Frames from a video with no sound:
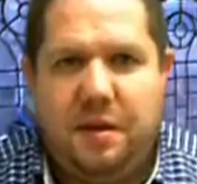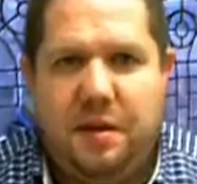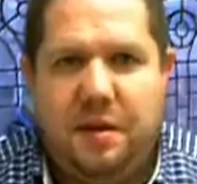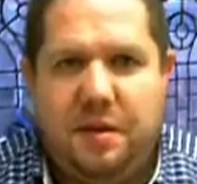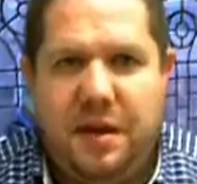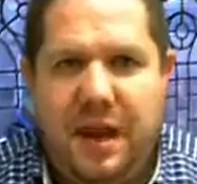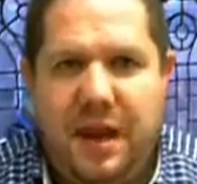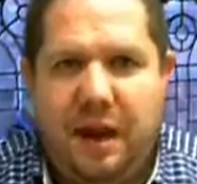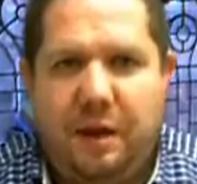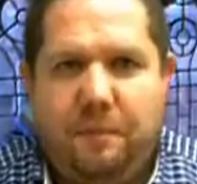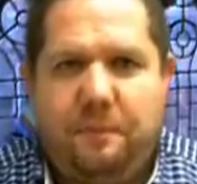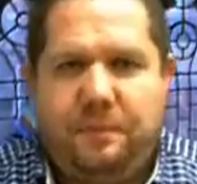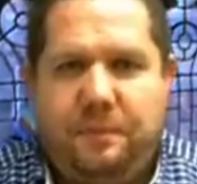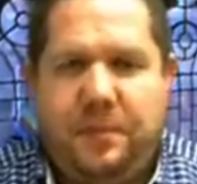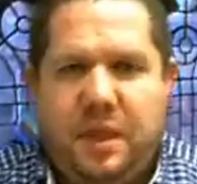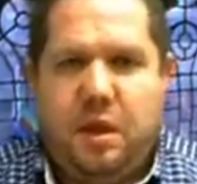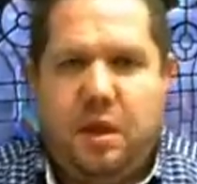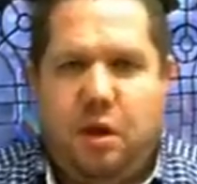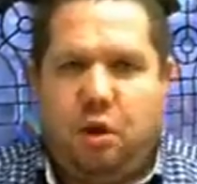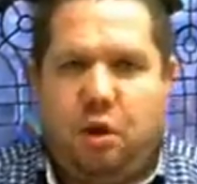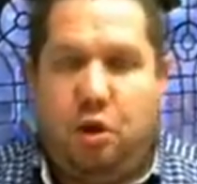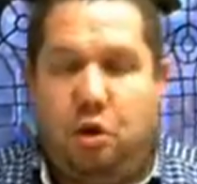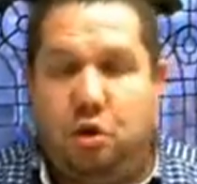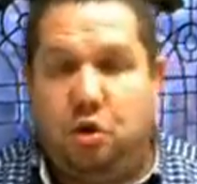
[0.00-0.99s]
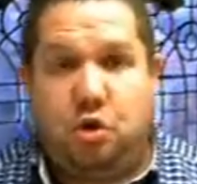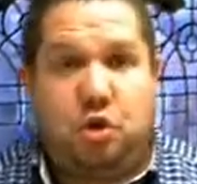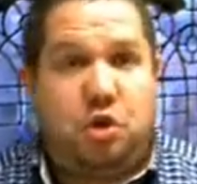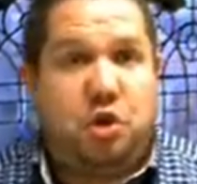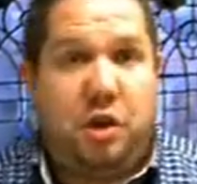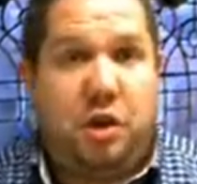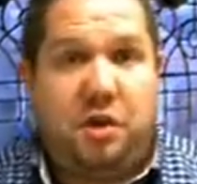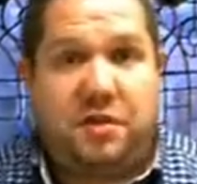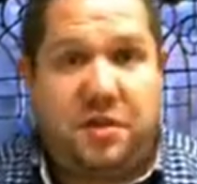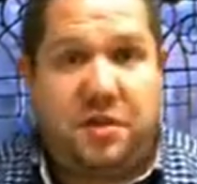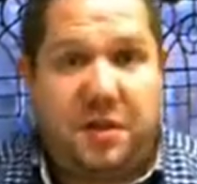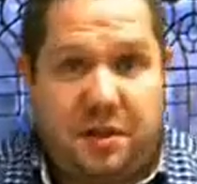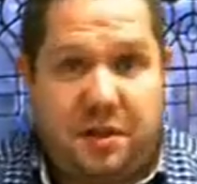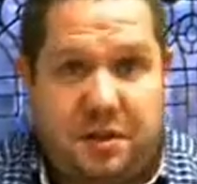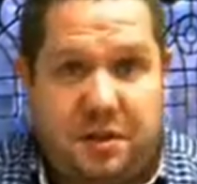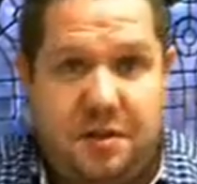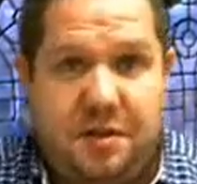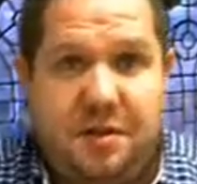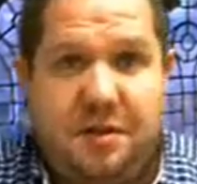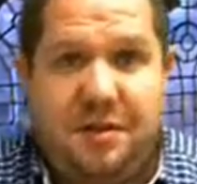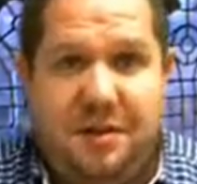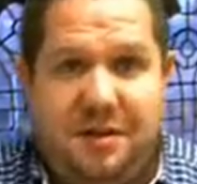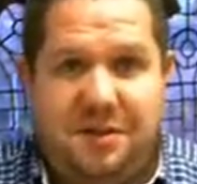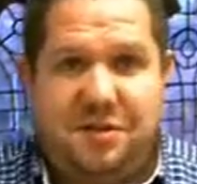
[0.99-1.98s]
Now,
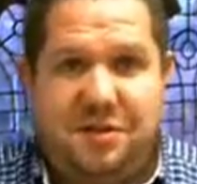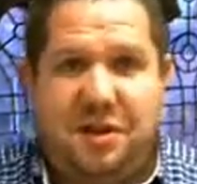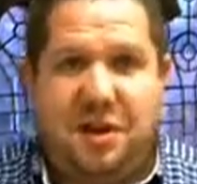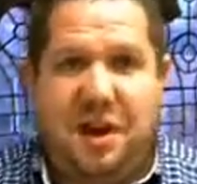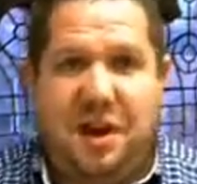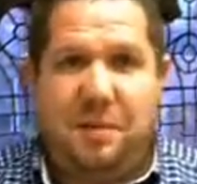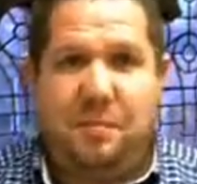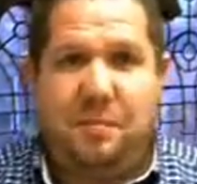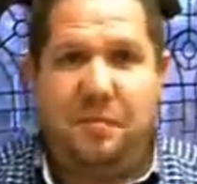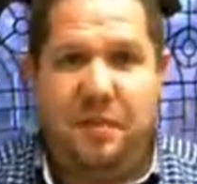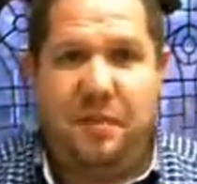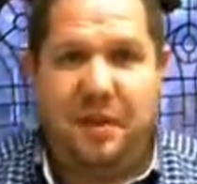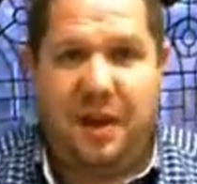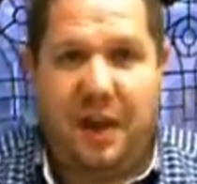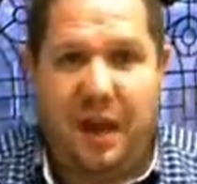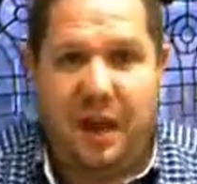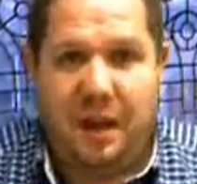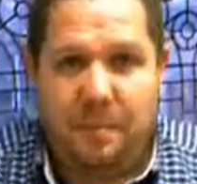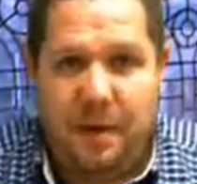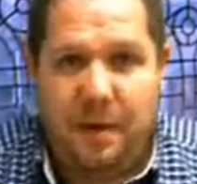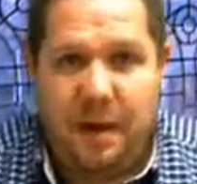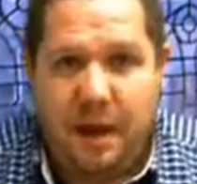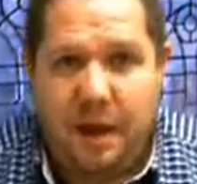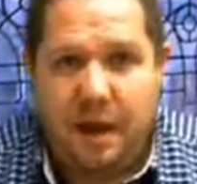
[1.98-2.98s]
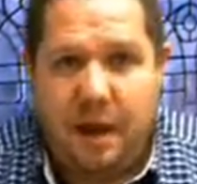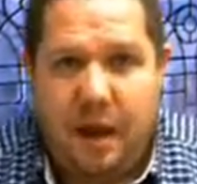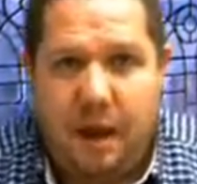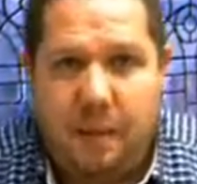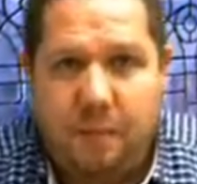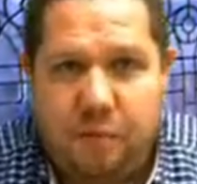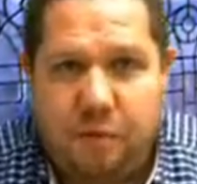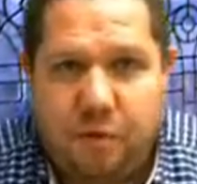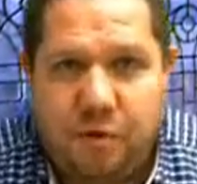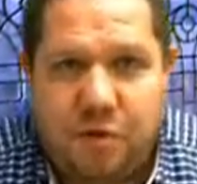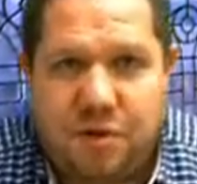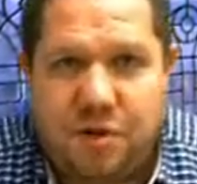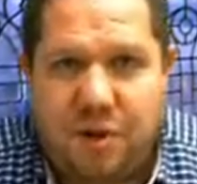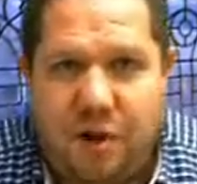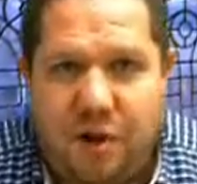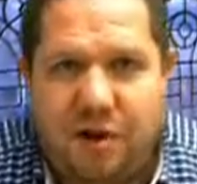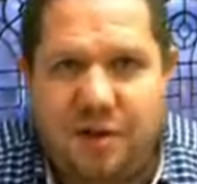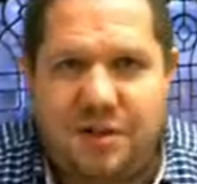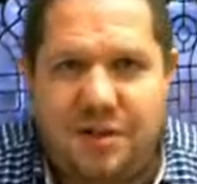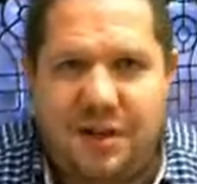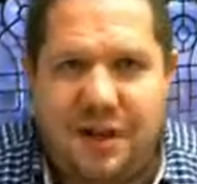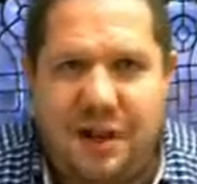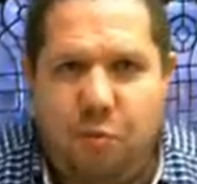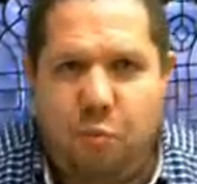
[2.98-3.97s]
justice is the name of the game here, and
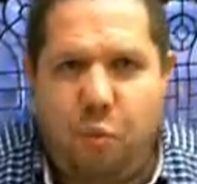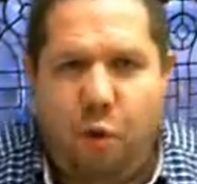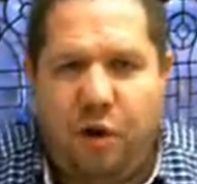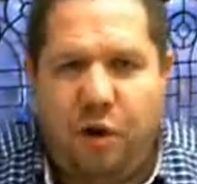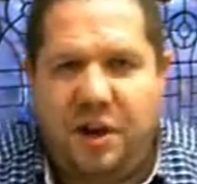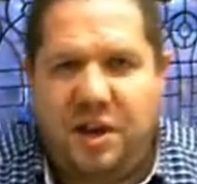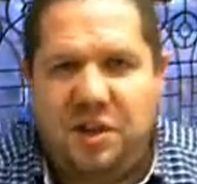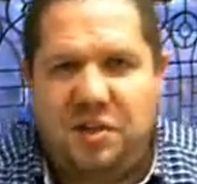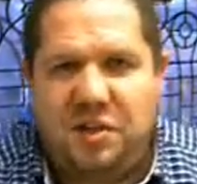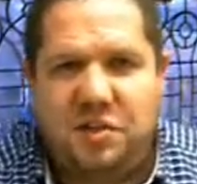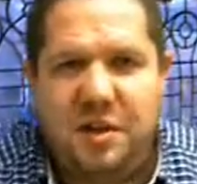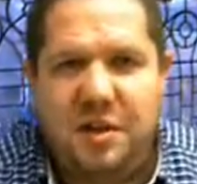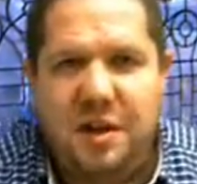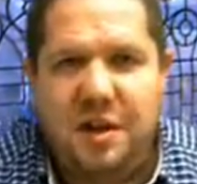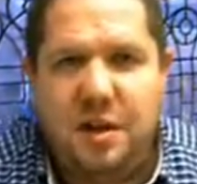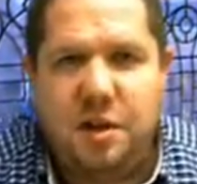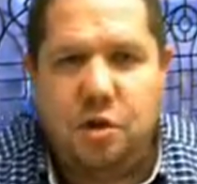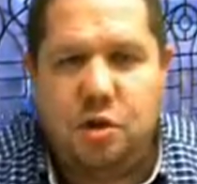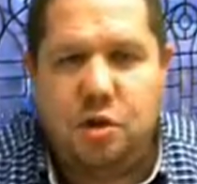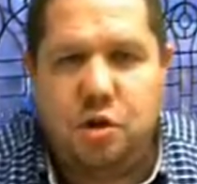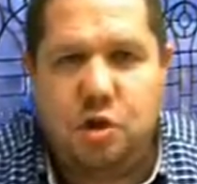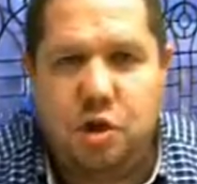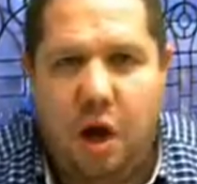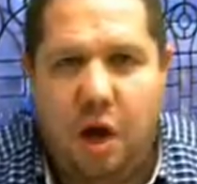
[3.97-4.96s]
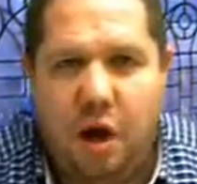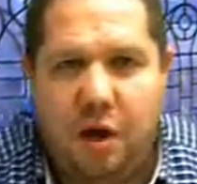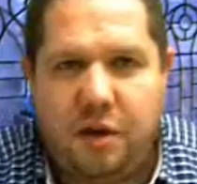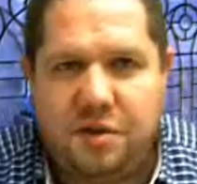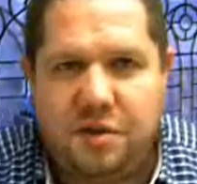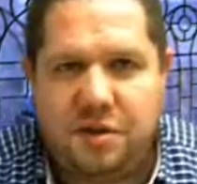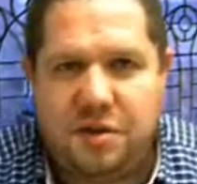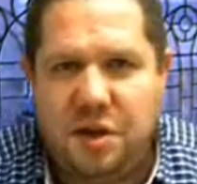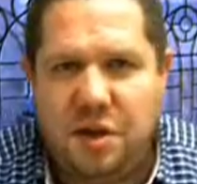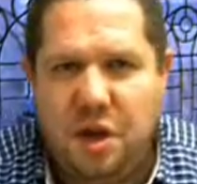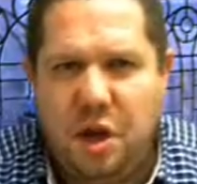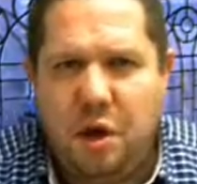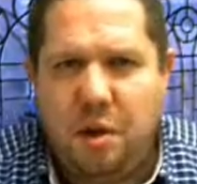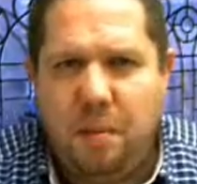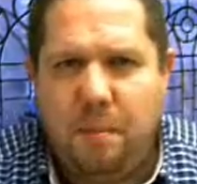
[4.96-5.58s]
precisely what is just.